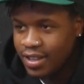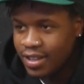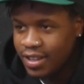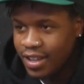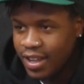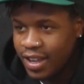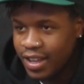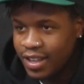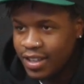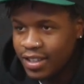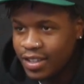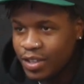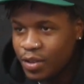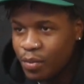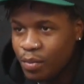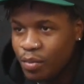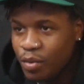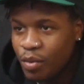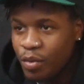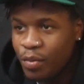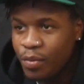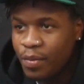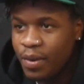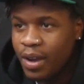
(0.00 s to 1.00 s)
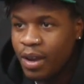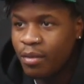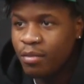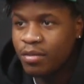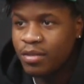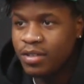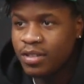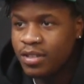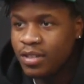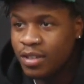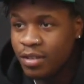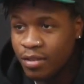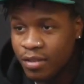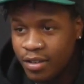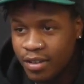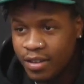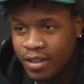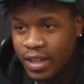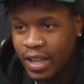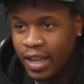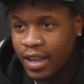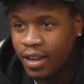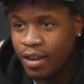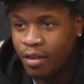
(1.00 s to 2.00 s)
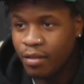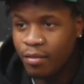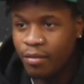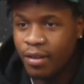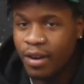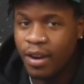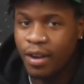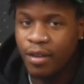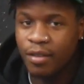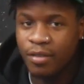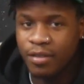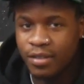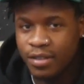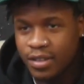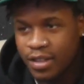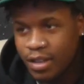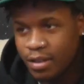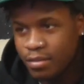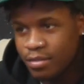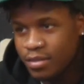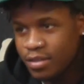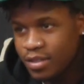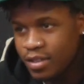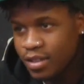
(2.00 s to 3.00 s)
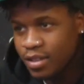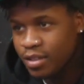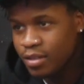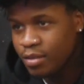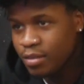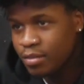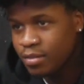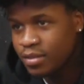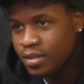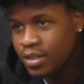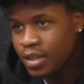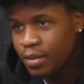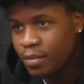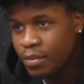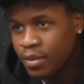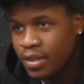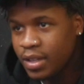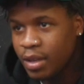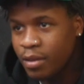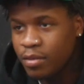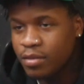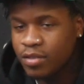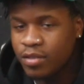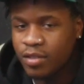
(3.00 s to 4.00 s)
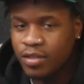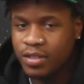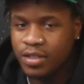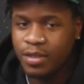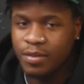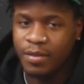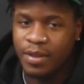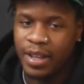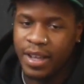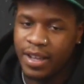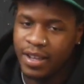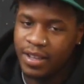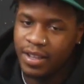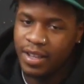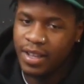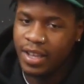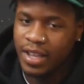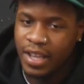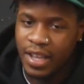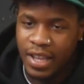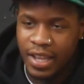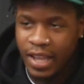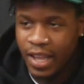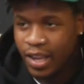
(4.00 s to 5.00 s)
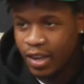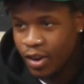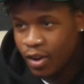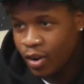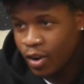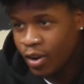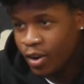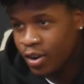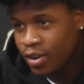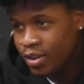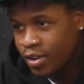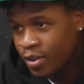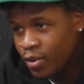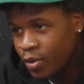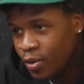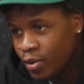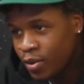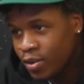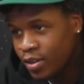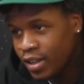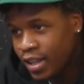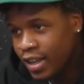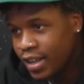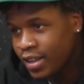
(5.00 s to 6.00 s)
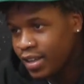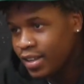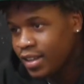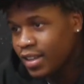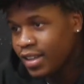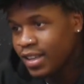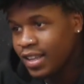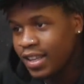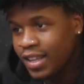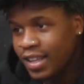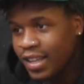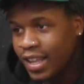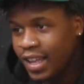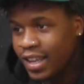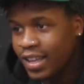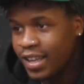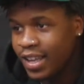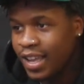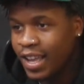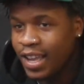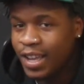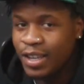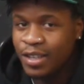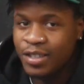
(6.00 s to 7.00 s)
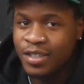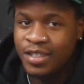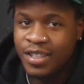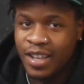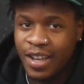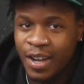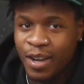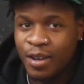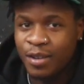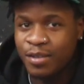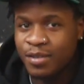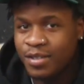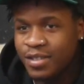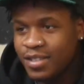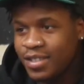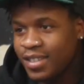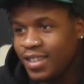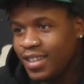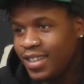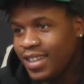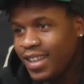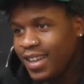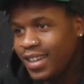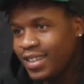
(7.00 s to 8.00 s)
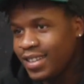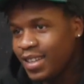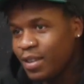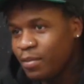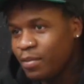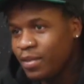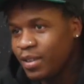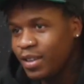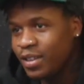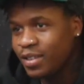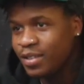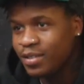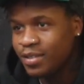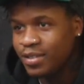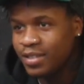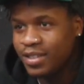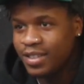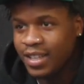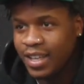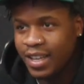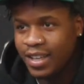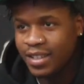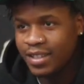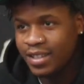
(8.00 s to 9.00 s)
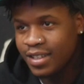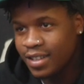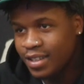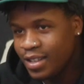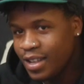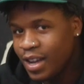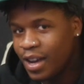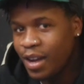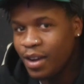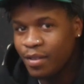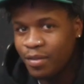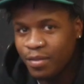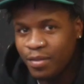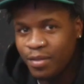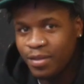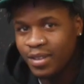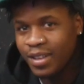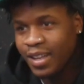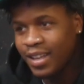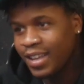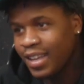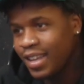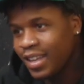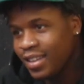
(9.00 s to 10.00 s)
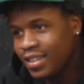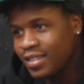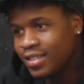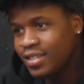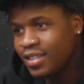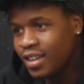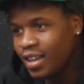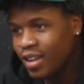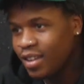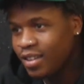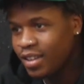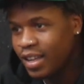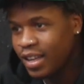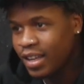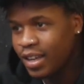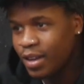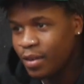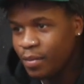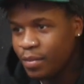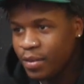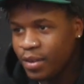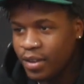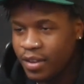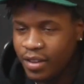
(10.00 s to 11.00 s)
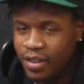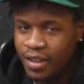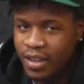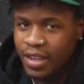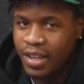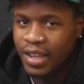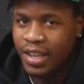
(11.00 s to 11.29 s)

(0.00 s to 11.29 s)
like the boom bap was still like around type shit, you know what I'm saying? But they was on some like hardcore, like H-Town shit, like them niggas was like to die for, like H-Town, like I mean,